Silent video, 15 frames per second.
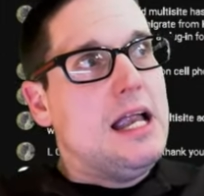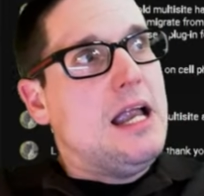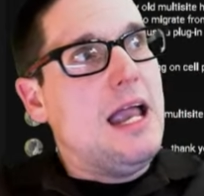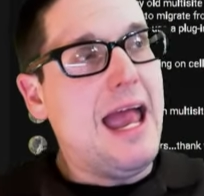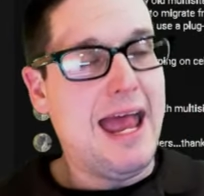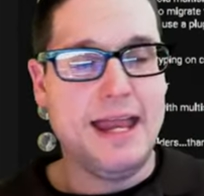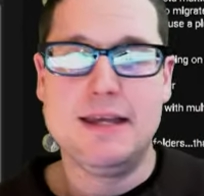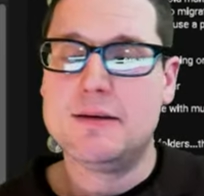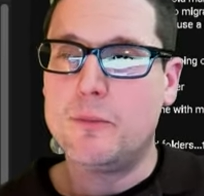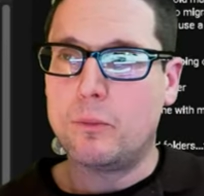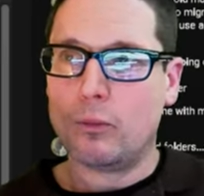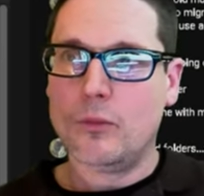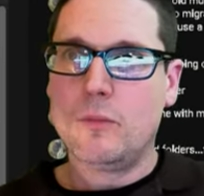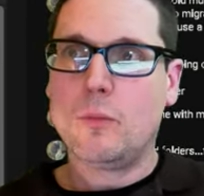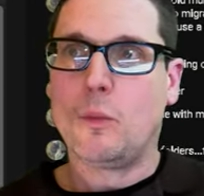And
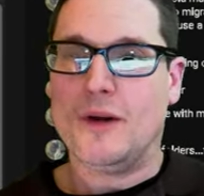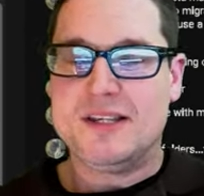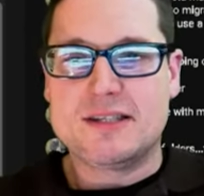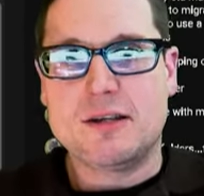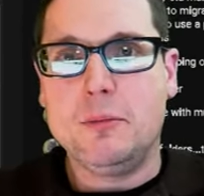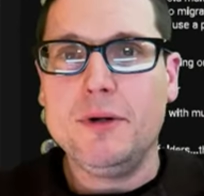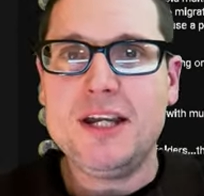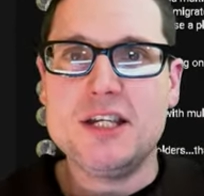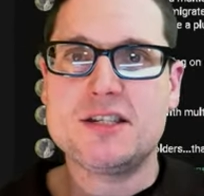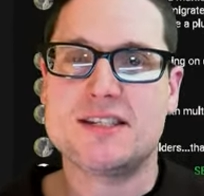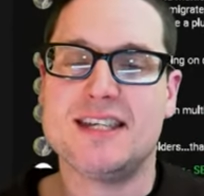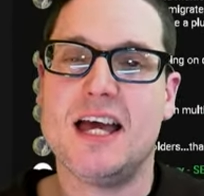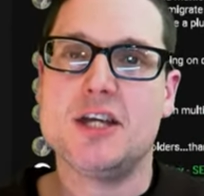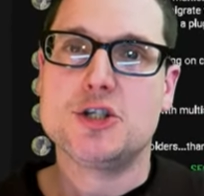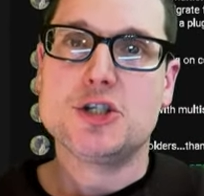when somebody
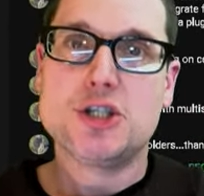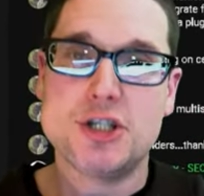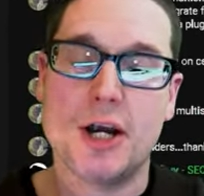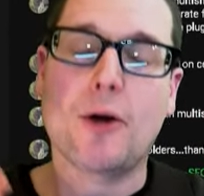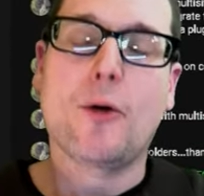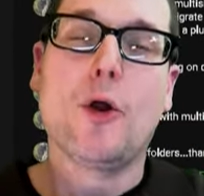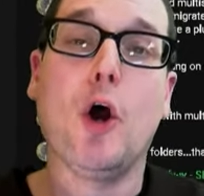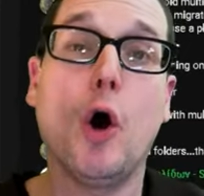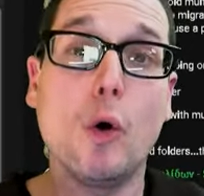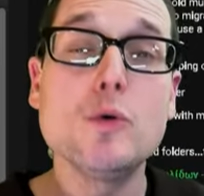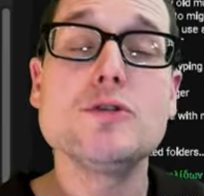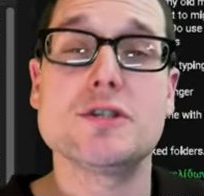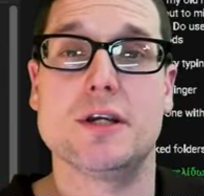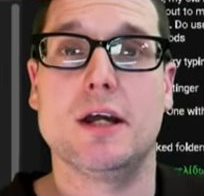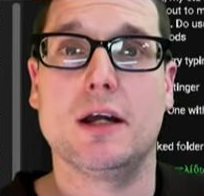says shared
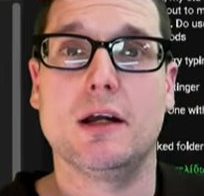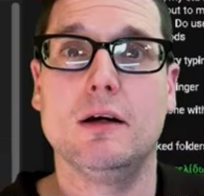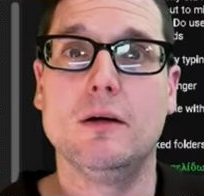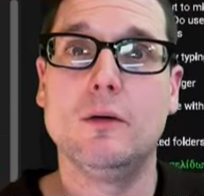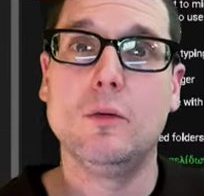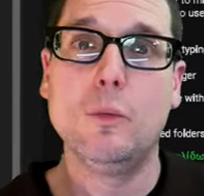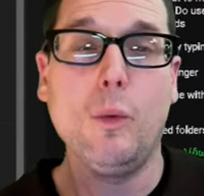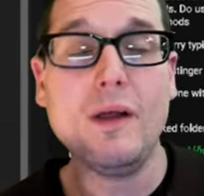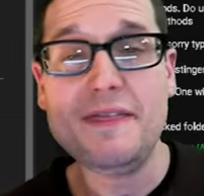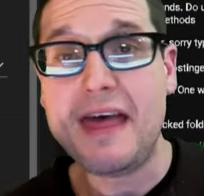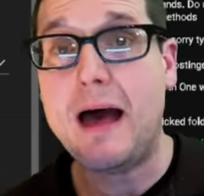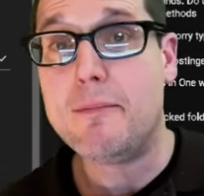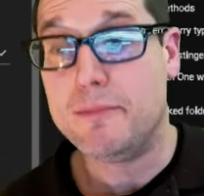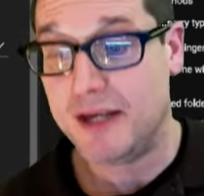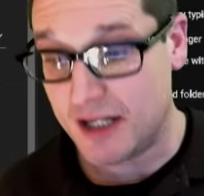hosting, what
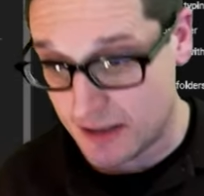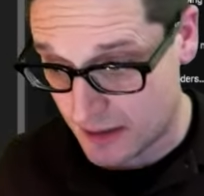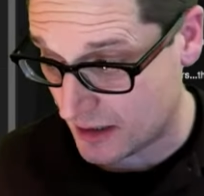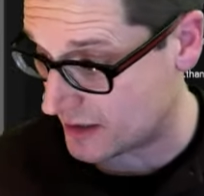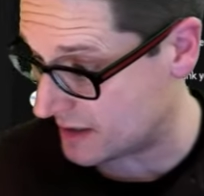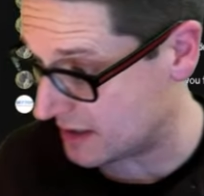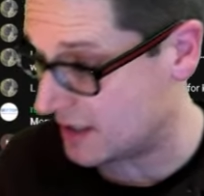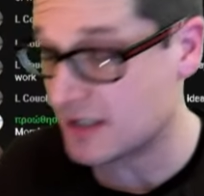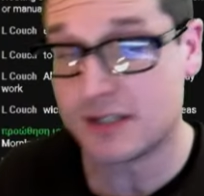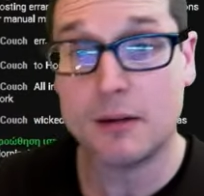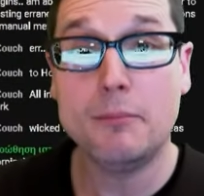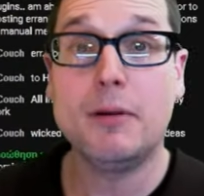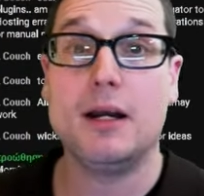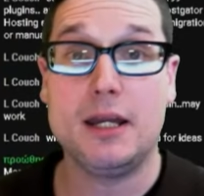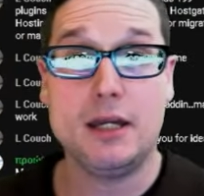that means is
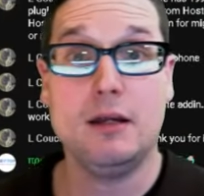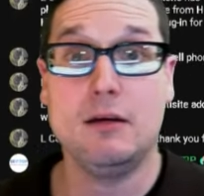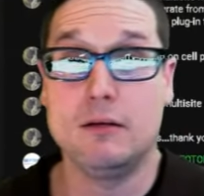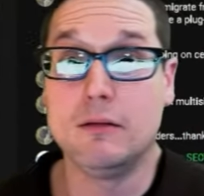somebody,